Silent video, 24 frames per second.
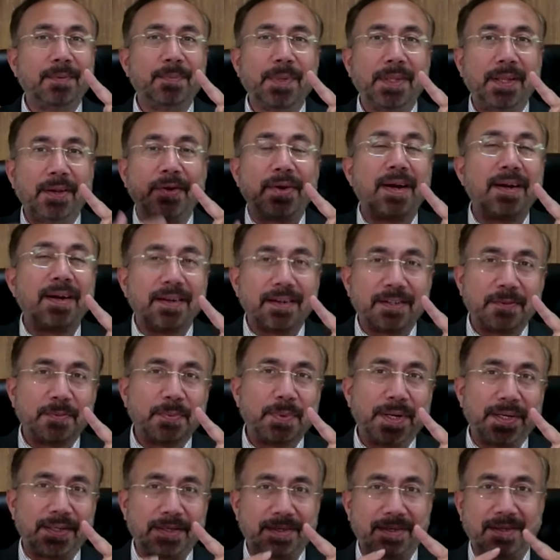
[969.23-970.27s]
but then you can't
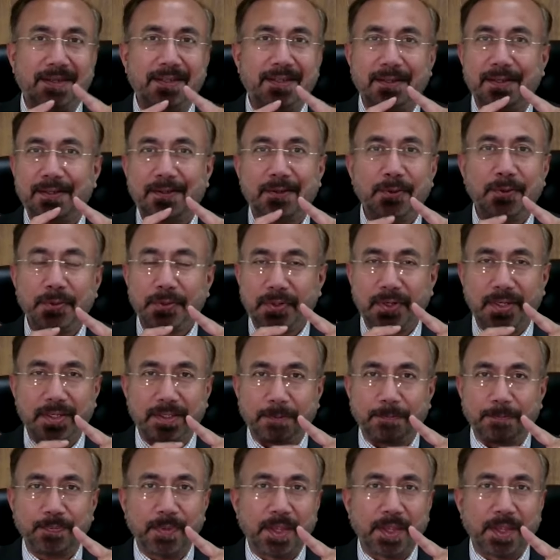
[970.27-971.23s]
express. This is useless.